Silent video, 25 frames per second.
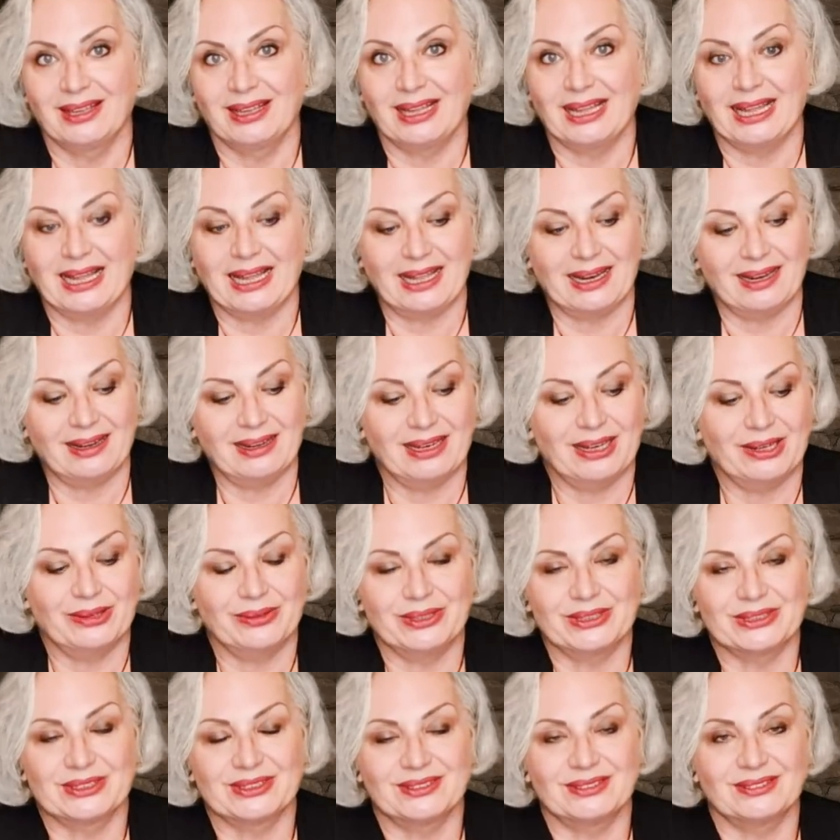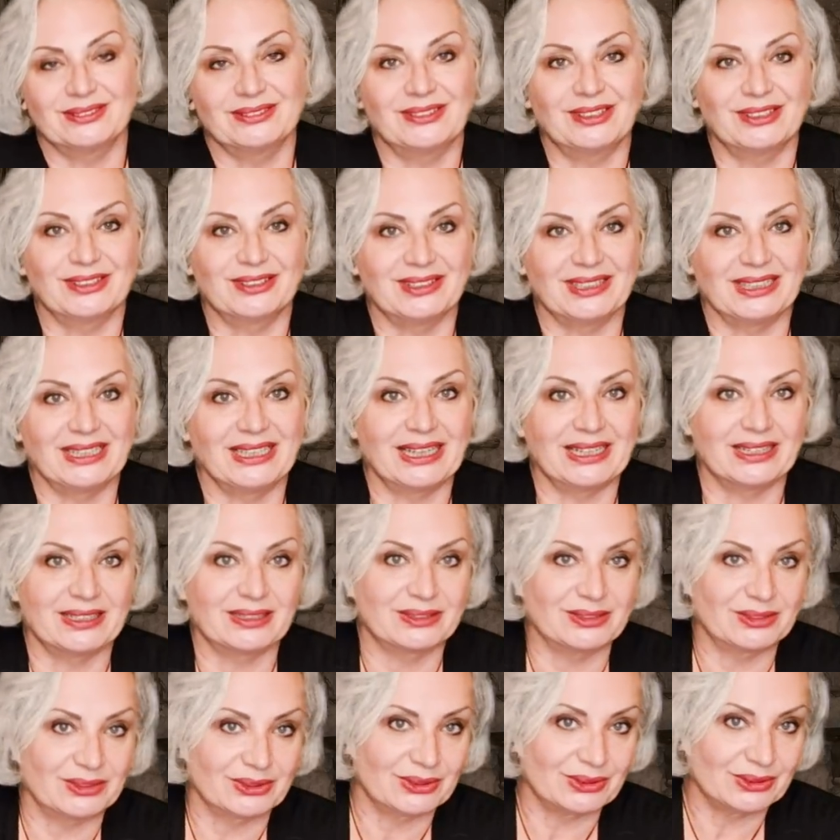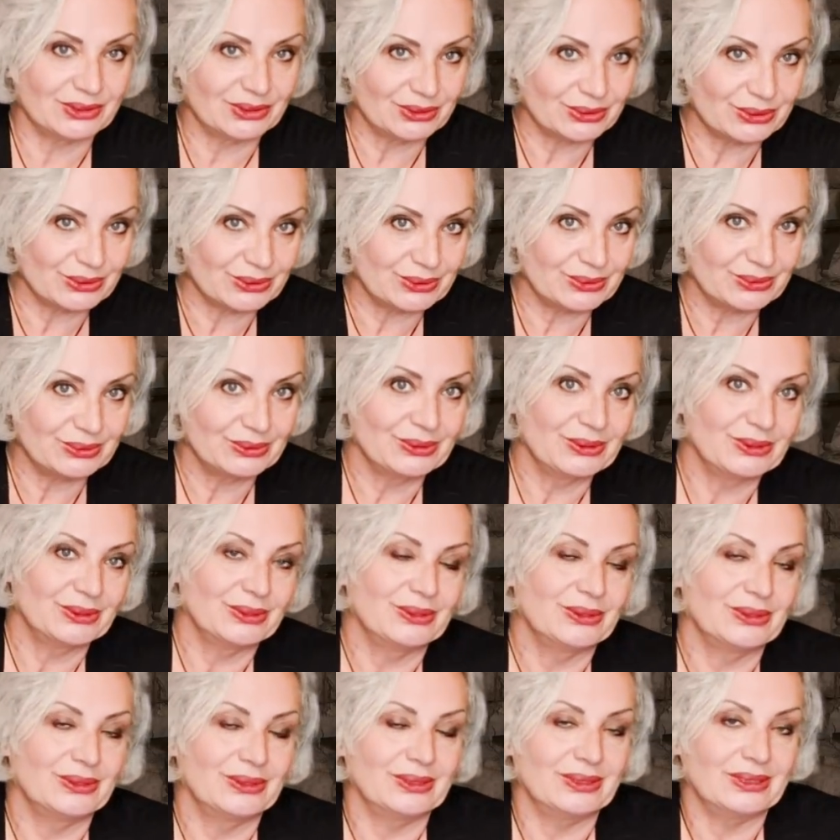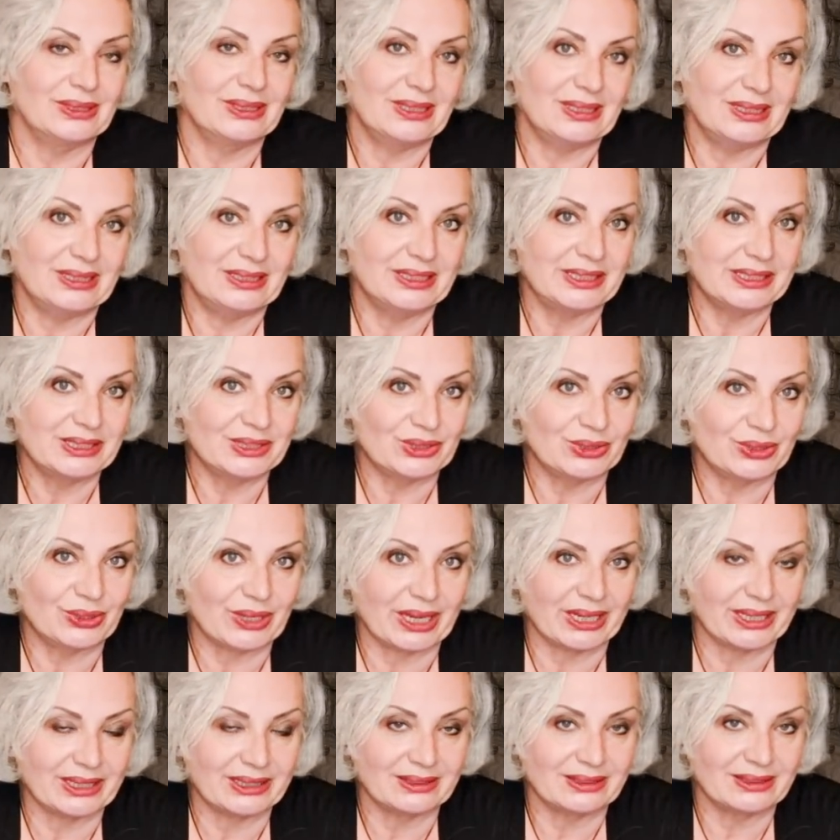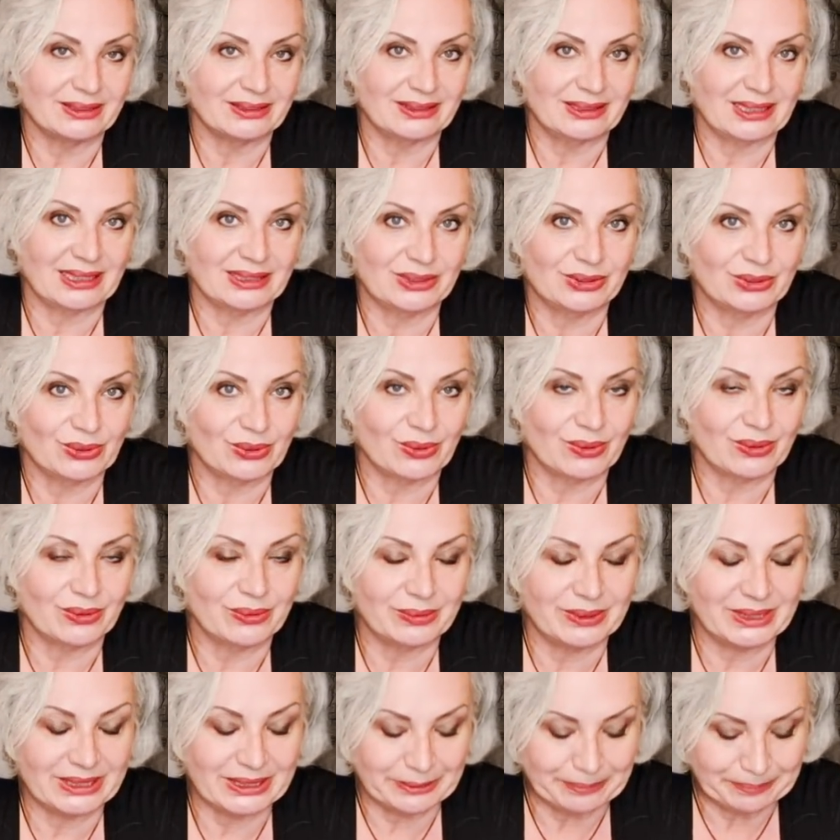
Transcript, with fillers: and there is nothing else to uh, distract that talk with.